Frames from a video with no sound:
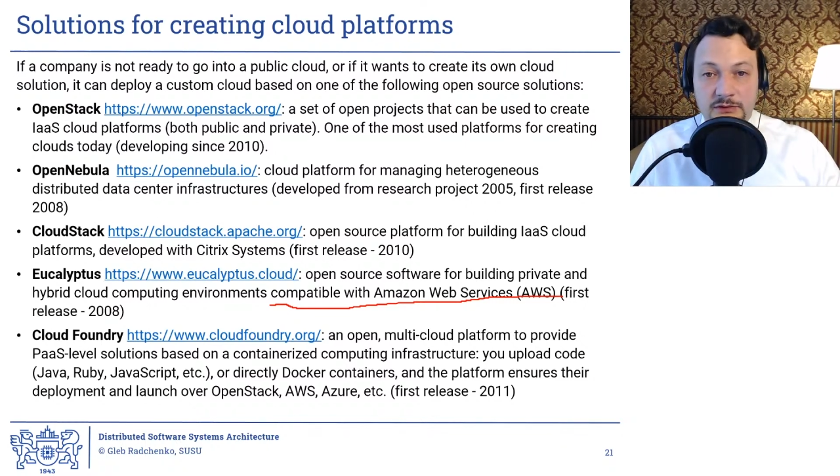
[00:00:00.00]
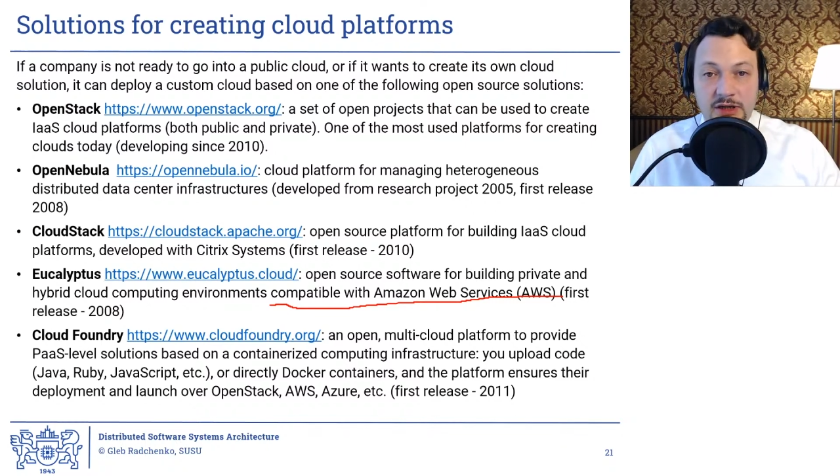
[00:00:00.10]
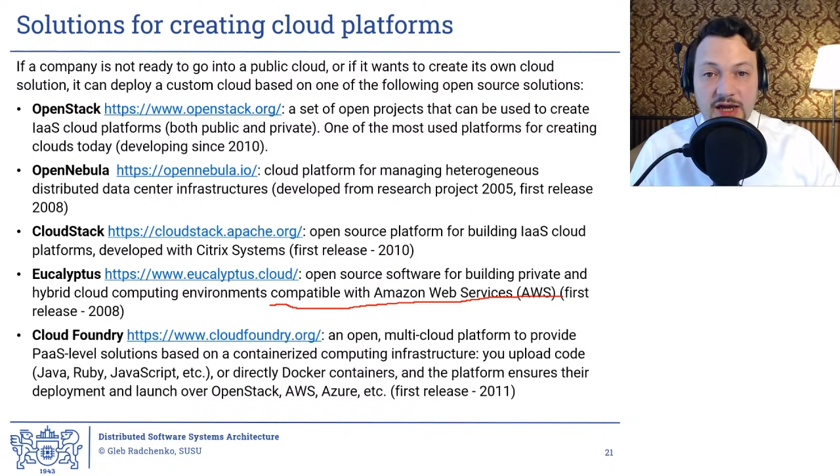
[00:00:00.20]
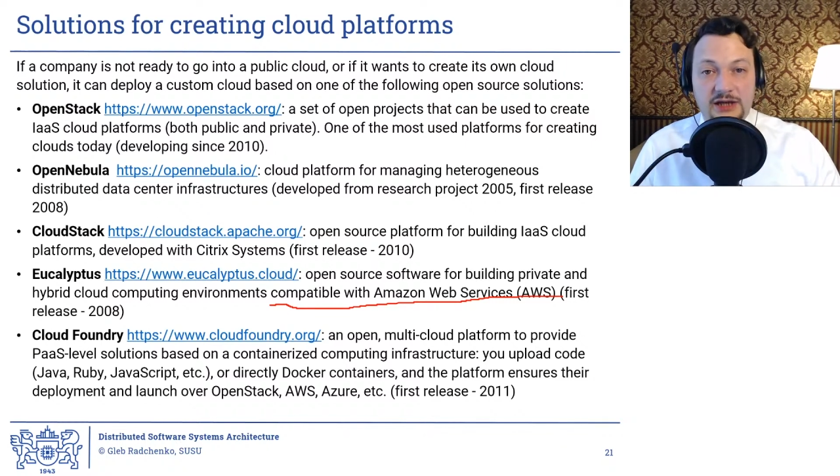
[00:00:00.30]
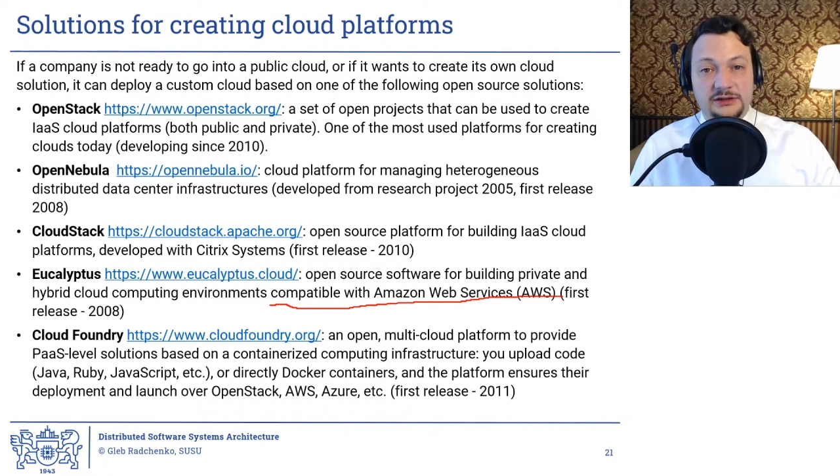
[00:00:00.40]

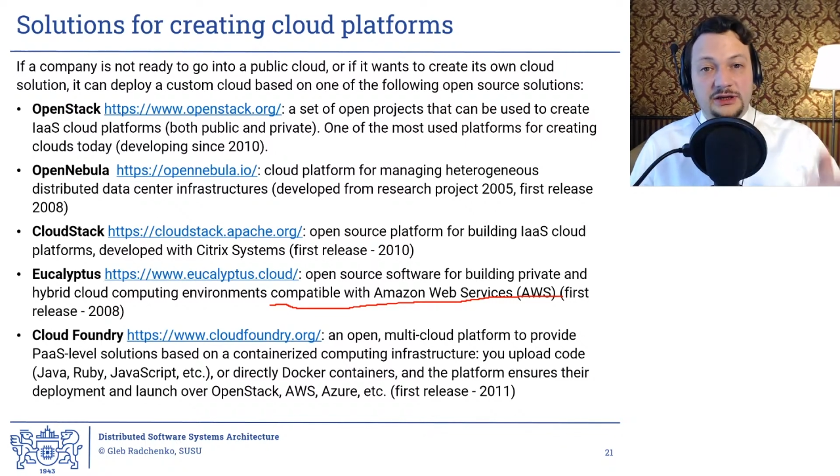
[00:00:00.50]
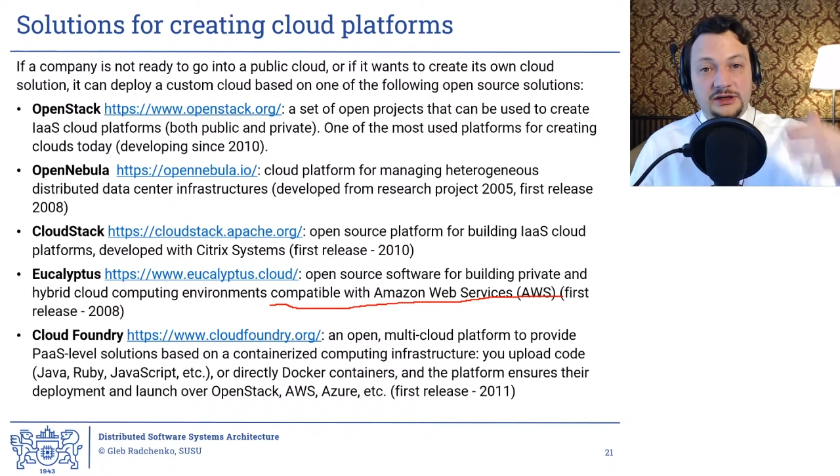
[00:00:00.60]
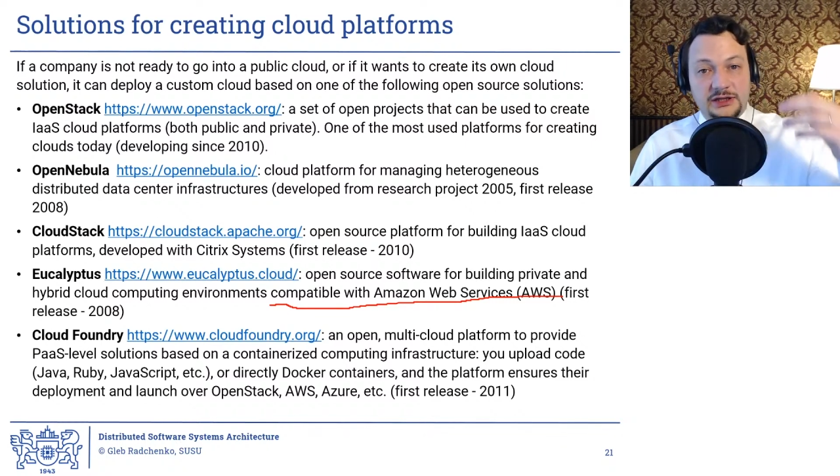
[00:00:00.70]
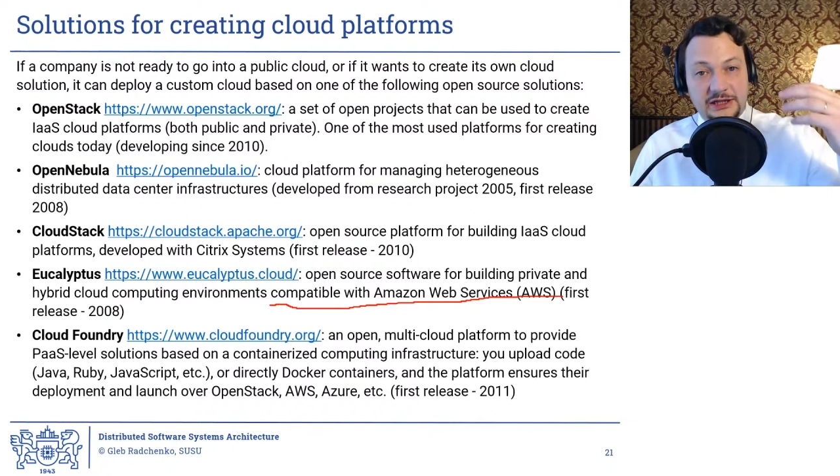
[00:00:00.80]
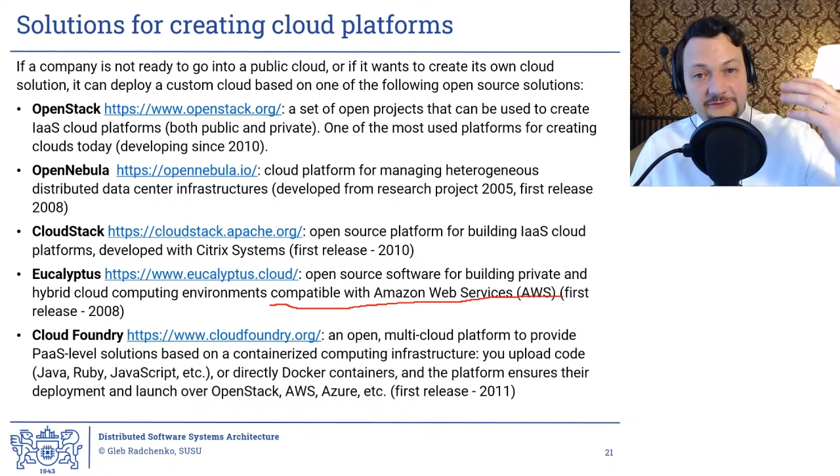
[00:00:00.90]
And
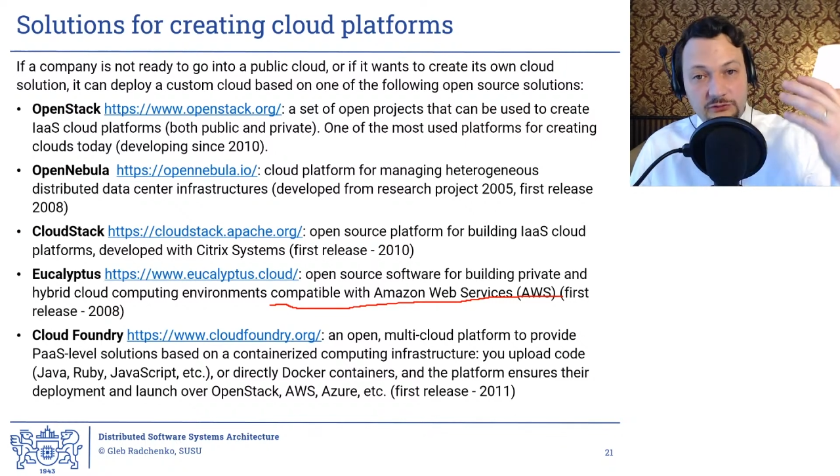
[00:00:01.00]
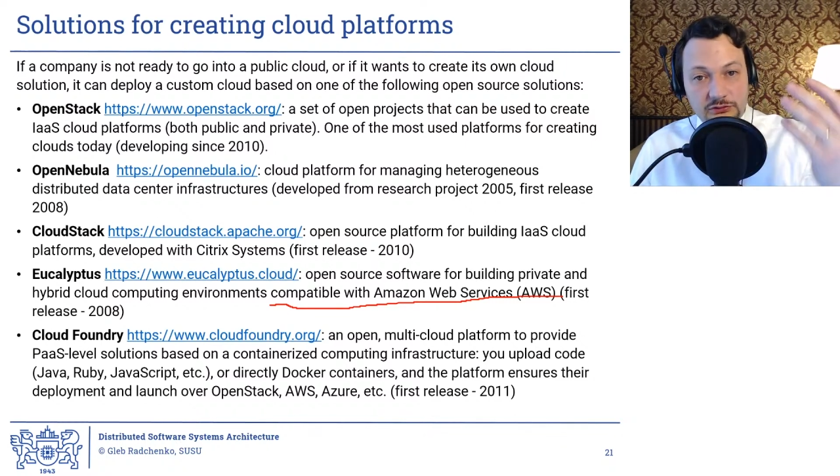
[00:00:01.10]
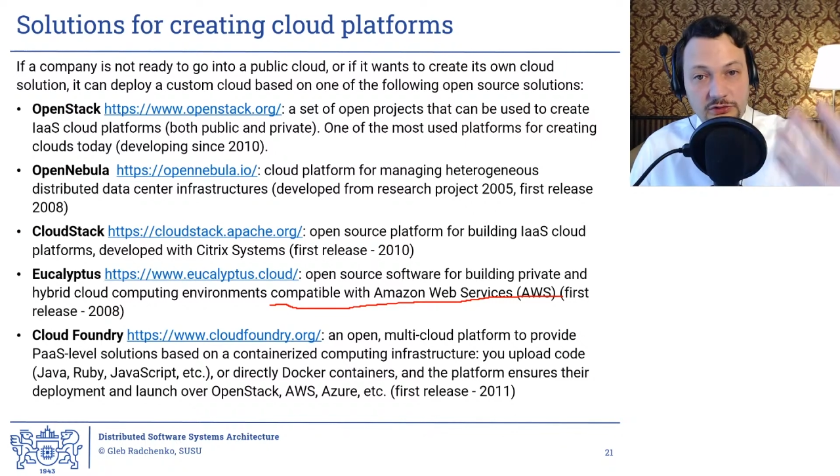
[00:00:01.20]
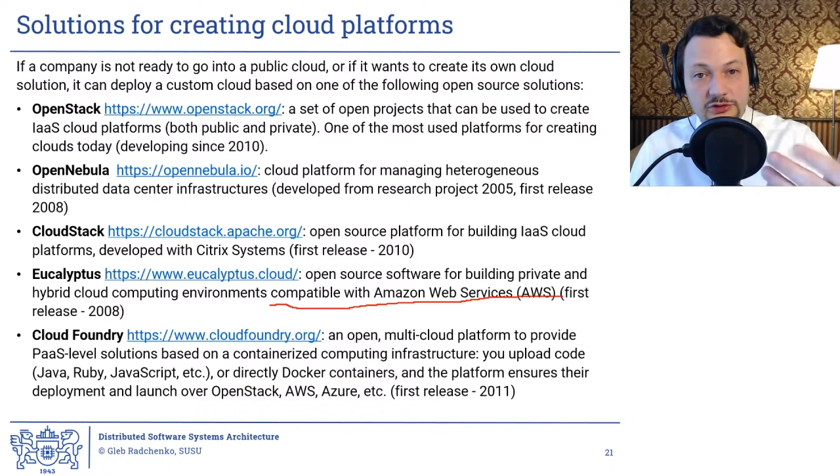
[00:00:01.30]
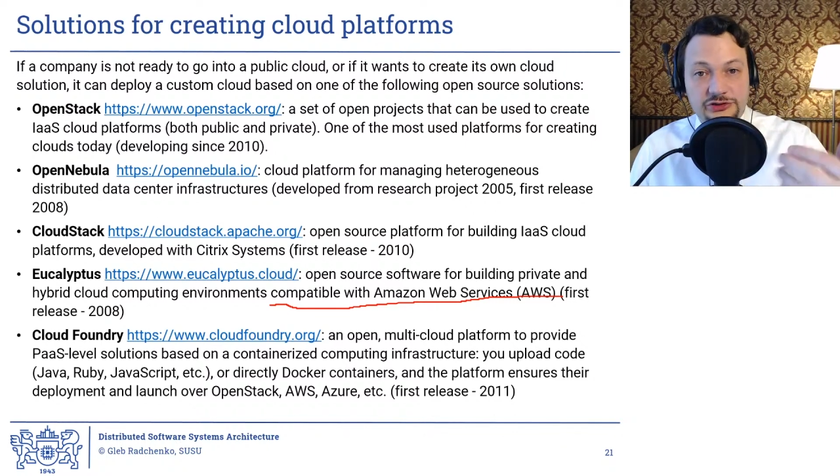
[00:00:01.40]
if you
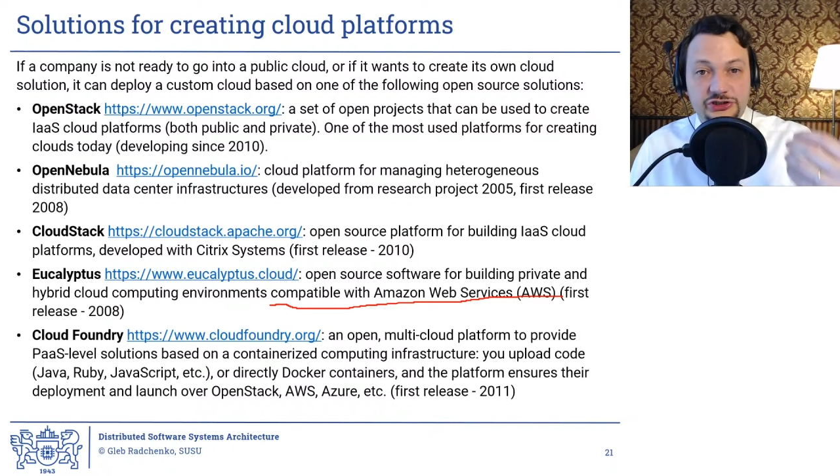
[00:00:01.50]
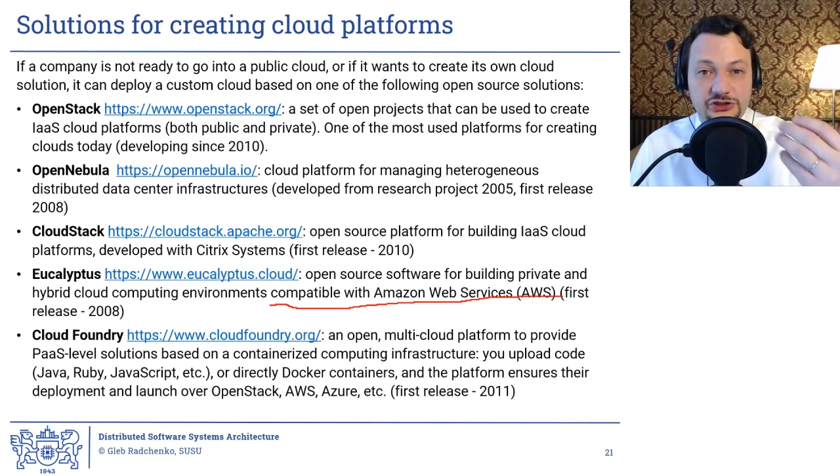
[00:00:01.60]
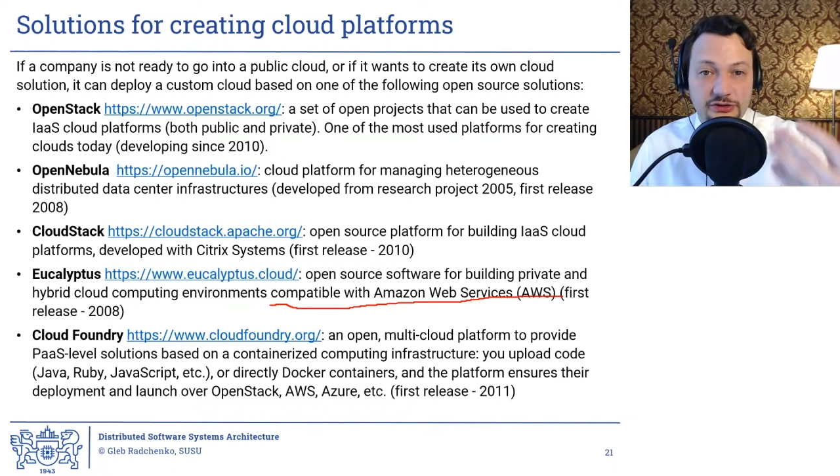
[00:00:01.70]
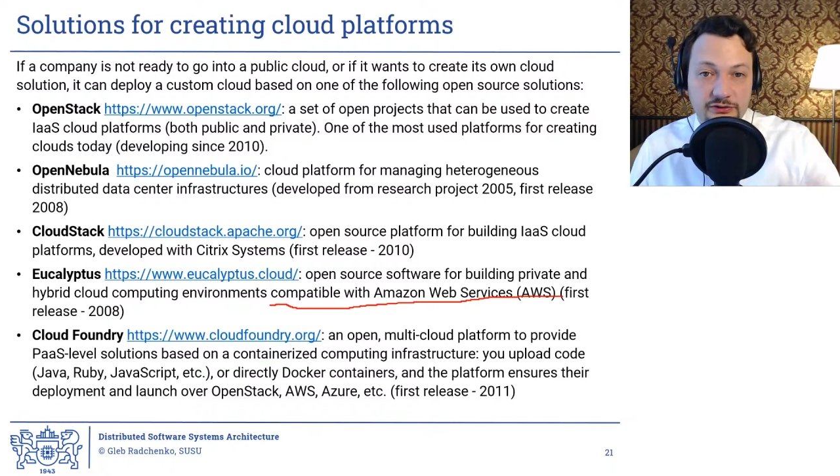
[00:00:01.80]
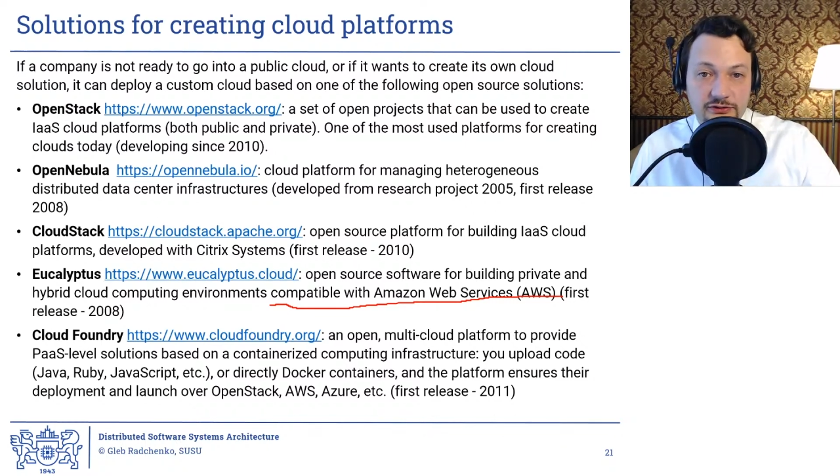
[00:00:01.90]
launch
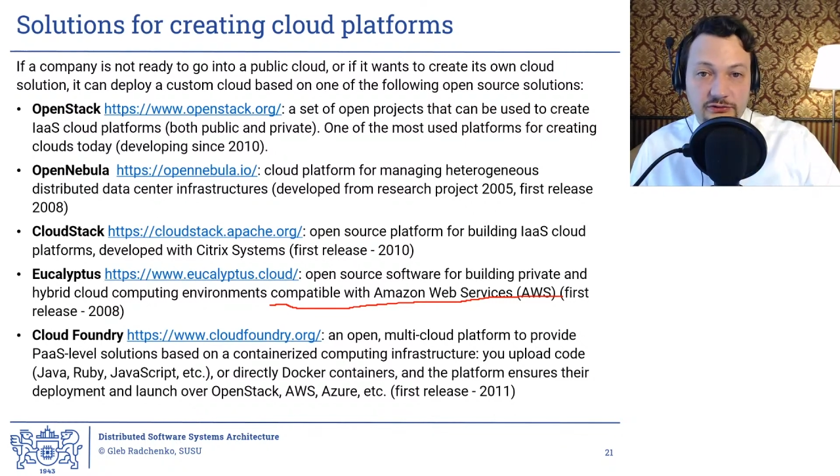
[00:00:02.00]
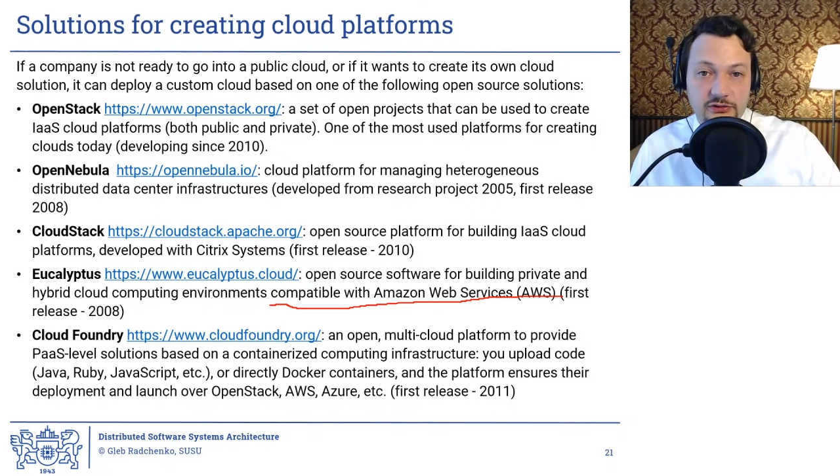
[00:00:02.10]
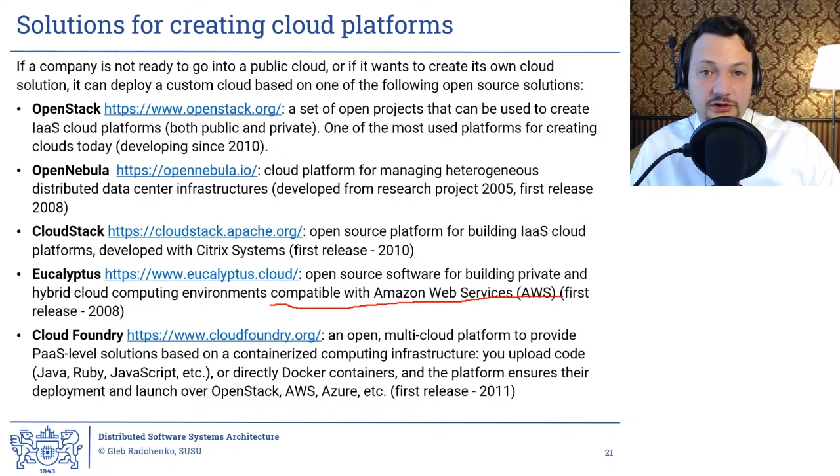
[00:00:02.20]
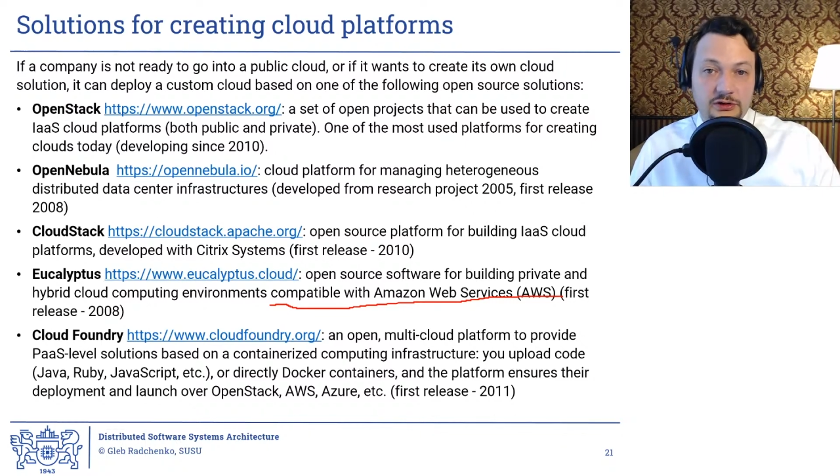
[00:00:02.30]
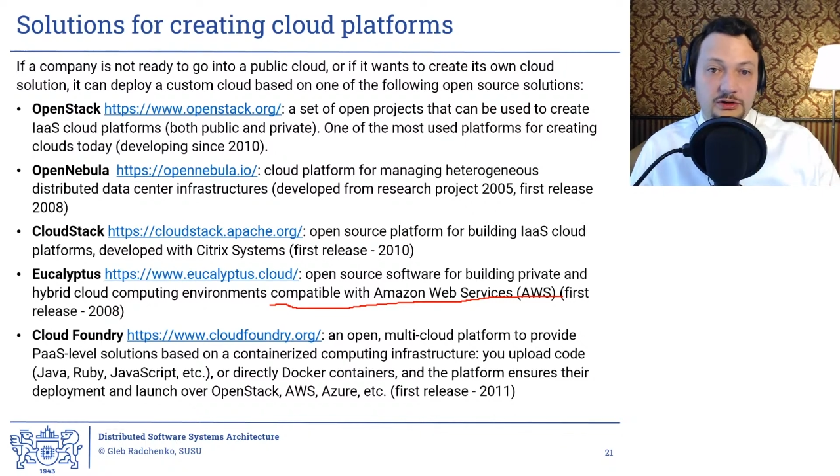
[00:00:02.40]

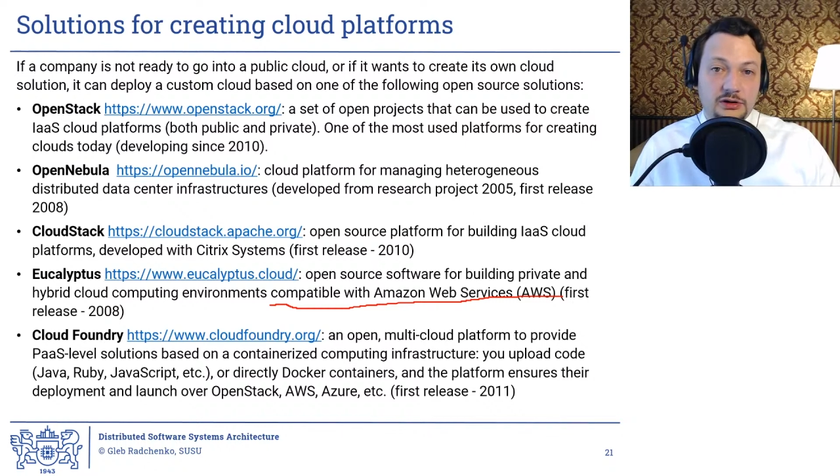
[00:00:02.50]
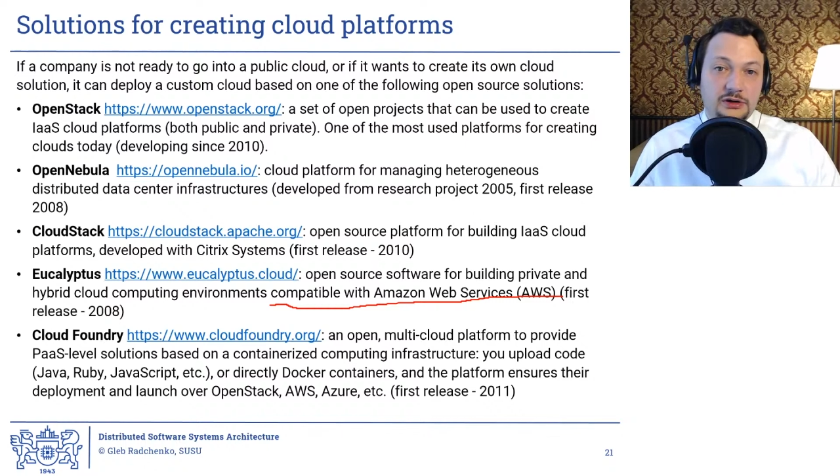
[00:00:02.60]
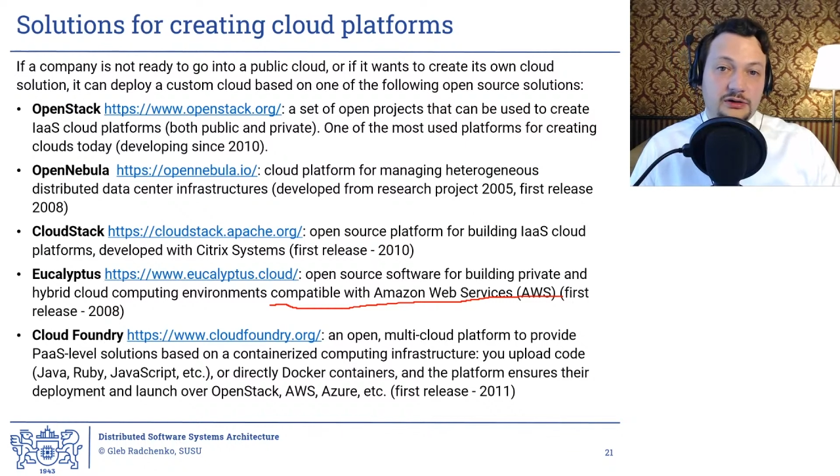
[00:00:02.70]
your